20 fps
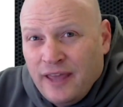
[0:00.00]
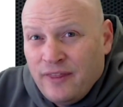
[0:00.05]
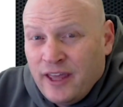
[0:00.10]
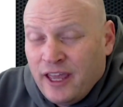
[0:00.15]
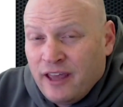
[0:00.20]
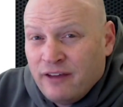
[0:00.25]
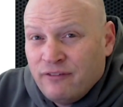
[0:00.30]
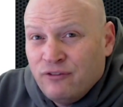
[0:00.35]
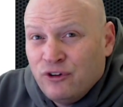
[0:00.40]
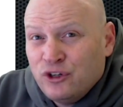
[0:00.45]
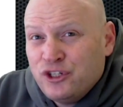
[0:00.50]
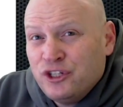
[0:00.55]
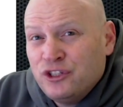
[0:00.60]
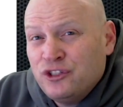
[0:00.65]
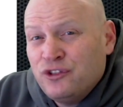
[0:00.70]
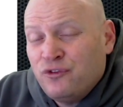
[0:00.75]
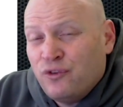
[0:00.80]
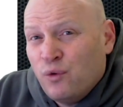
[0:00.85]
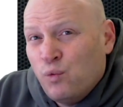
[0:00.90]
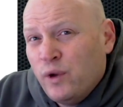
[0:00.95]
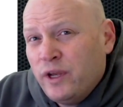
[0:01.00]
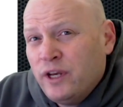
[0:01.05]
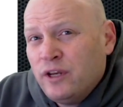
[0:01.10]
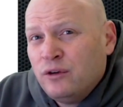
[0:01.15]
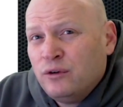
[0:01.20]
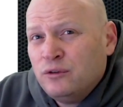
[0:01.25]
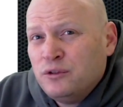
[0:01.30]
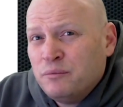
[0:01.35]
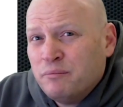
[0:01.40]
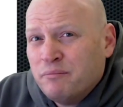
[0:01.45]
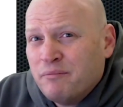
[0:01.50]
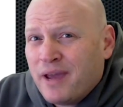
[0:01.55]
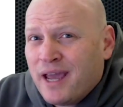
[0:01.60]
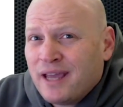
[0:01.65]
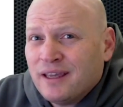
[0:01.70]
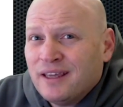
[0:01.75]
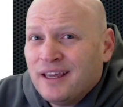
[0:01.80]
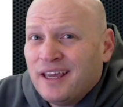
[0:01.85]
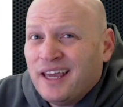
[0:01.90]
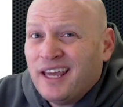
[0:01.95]
And they have versions for Windows,
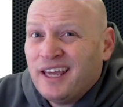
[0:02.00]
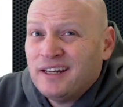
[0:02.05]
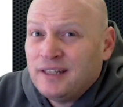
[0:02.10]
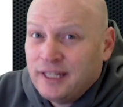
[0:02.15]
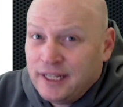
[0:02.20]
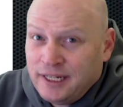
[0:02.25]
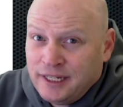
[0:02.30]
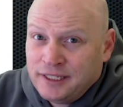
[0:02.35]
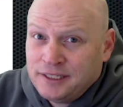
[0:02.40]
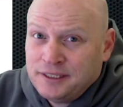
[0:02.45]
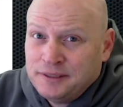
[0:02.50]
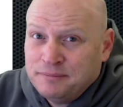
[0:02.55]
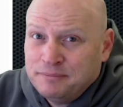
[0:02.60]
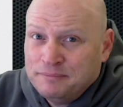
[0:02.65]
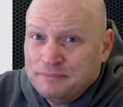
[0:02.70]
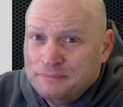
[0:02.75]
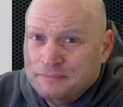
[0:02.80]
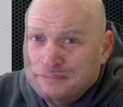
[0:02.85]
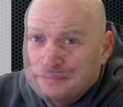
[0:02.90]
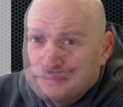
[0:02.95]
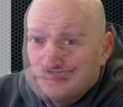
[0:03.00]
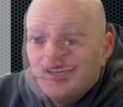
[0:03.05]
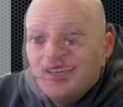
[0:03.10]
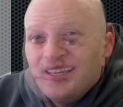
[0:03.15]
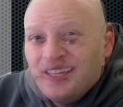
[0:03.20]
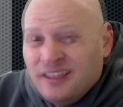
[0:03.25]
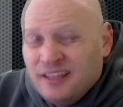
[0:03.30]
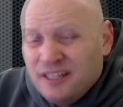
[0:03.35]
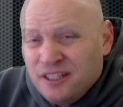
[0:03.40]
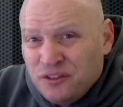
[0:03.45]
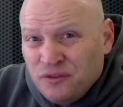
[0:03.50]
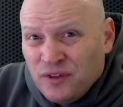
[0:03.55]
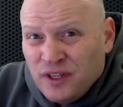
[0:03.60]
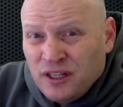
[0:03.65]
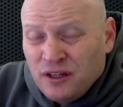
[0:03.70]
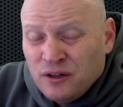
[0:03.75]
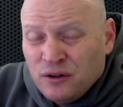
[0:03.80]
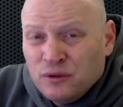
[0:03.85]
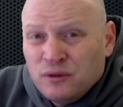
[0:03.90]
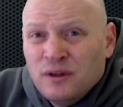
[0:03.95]
Mac, and Linux. In this
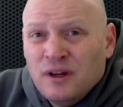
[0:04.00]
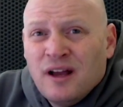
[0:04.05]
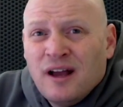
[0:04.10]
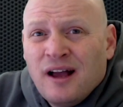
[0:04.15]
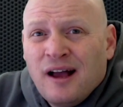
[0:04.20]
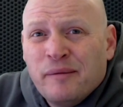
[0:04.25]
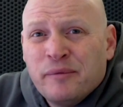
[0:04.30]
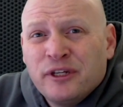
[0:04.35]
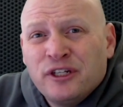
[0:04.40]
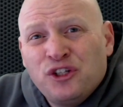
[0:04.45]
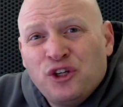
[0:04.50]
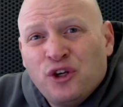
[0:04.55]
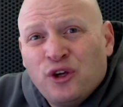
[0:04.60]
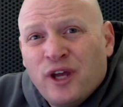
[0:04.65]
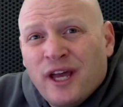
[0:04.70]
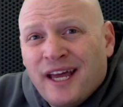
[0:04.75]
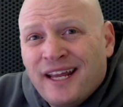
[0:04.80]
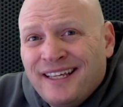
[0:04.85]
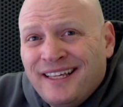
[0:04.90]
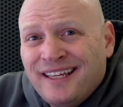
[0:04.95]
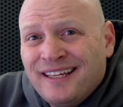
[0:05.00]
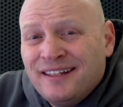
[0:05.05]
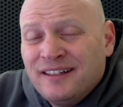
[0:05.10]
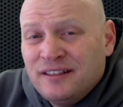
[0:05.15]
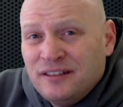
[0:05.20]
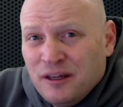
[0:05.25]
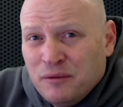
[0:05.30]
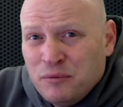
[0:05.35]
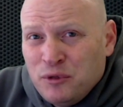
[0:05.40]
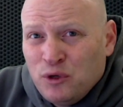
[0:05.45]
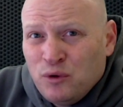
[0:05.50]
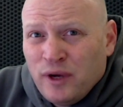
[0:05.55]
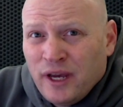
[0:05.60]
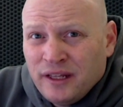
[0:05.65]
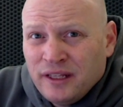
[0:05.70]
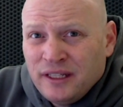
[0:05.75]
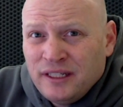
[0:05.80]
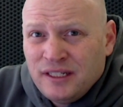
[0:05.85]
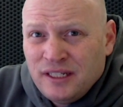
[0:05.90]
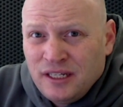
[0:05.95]
video, I'm going to show you how to get
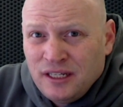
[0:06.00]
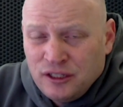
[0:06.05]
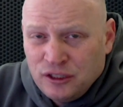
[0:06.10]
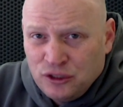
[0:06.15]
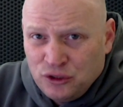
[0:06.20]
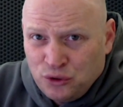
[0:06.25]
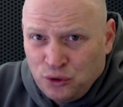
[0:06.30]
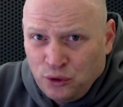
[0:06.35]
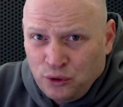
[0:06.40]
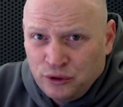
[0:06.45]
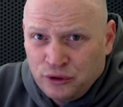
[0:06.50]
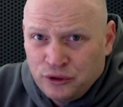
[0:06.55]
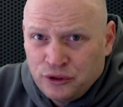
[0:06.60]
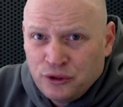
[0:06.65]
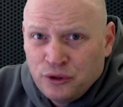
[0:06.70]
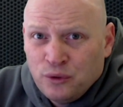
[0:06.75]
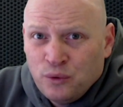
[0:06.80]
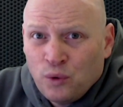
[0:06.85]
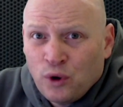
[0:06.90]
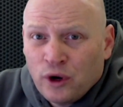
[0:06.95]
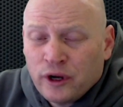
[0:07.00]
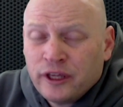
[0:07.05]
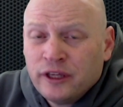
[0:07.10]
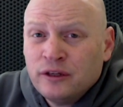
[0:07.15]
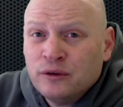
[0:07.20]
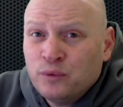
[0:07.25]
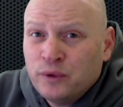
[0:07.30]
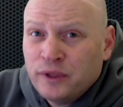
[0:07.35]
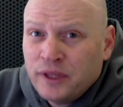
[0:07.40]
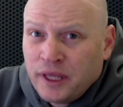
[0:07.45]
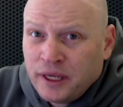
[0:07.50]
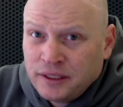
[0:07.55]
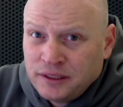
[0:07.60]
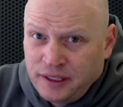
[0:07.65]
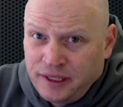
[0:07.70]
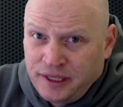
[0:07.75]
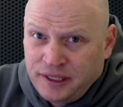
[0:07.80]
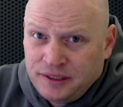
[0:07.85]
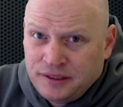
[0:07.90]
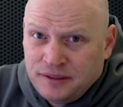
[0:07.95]
WLED controllers working with
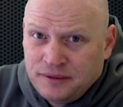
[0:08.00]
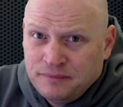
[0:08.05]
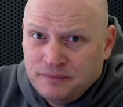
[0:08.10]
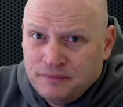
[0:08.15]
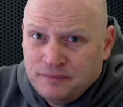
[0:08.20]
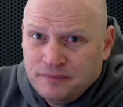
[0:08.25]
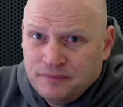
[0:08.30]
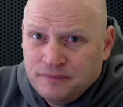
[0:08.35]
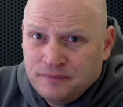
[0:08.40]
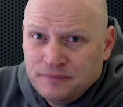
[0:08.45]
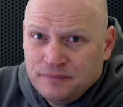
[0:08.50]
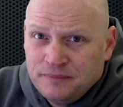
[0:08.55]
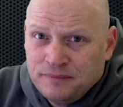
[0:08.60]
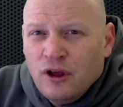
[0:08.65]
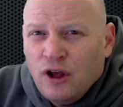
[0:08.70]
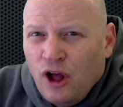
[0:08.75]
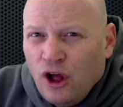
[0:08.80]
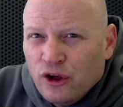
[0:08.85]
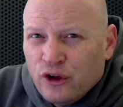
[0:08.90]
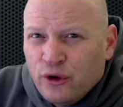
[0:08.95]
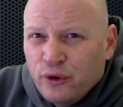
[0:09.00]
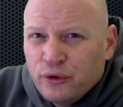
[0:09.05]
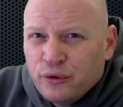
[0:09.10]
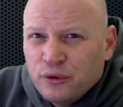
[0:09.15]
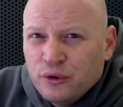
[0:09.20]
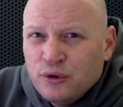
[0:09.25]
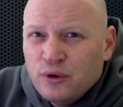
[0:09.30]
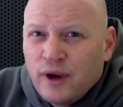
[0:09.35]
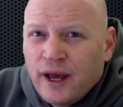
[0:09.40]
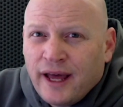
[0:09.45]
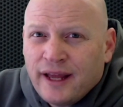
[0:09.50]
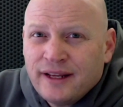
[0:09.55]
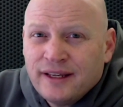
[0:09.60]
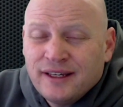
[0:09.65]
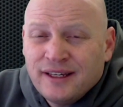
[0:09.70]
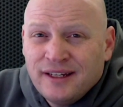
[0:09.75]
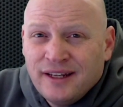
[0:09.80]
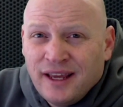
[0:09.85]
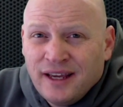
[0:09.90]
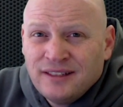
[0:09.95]
X-Lights. I'll go through how to
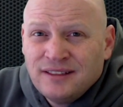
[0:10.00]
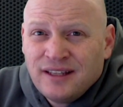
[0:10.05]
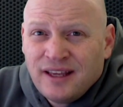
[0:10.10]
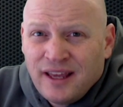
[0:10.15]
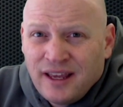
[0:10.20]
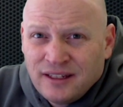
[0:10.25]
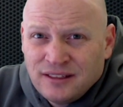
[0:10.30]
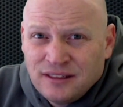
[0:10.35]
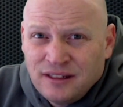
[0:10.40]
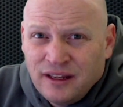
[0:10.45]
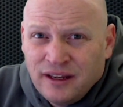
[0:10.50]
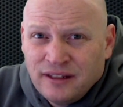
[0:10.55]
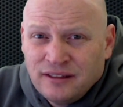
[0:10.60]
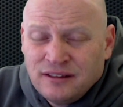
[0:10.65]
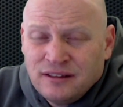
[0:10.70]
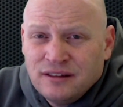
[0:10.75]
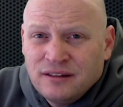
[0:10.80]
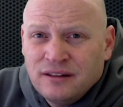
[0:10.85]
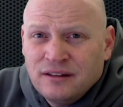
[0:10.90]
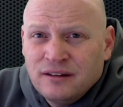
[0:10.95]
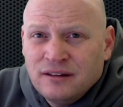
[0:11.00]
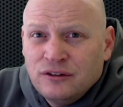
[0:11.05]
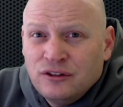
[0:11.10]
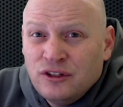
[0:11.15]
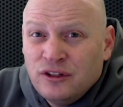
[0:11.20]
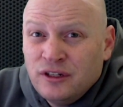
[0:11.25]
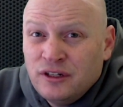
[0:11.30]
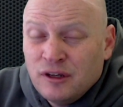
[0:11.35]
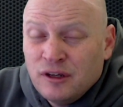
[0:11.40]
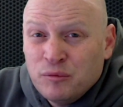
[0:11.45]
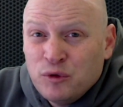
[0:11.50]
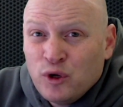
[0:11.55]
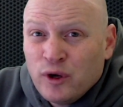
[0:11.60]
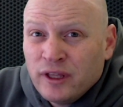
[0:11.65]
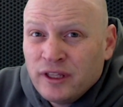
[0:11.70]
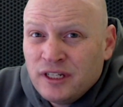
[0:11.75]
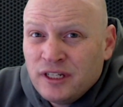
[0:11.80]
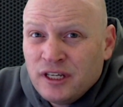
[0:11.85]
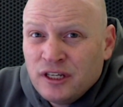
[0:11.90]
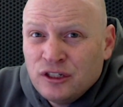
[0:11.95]
connect X-Lights to the
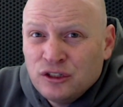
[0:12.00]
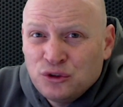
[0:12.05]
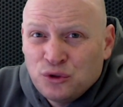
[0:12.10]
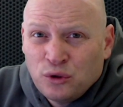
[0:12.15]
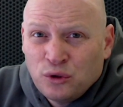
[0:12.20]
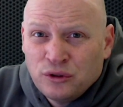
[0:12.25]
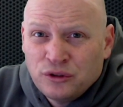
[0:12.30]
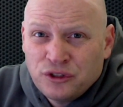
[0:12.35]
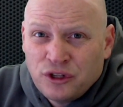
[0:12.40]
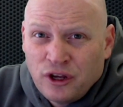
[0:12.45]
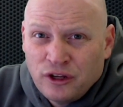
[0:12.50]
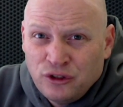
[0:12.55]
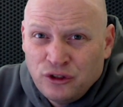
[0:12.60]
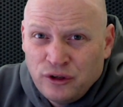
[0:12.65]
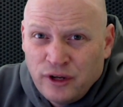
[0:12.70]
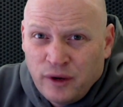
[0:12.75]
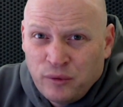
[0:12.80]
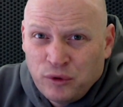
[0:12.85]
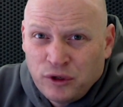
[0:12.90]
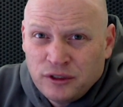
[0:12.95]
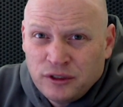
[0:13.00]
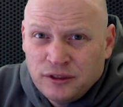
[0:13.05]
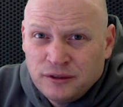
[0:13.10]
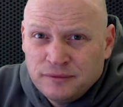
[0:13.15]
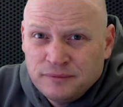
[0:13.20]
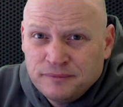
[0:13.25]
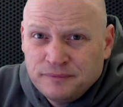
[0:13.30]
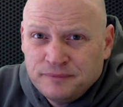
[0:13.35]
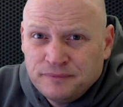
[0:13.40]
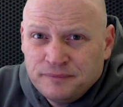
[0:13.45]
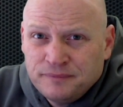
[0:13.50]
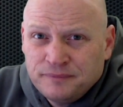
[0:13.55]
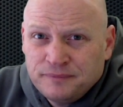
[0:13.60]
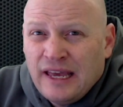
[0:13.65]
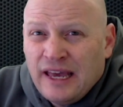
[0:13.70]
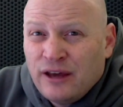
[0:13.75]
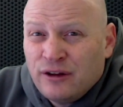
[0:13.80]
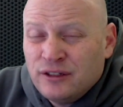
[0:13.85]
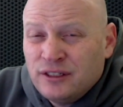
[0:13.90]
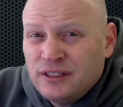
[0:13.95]
WLED controllers on your network,
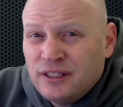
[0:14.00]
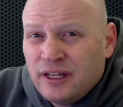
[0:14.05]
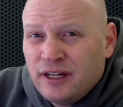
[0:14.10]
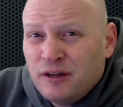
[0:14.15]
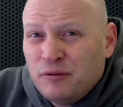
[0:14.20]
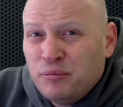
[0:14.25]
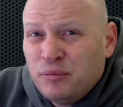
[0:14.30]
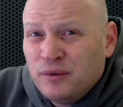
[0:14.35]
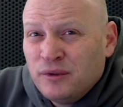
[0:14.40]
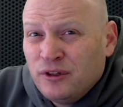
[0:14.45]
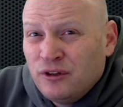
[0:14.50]
how to set up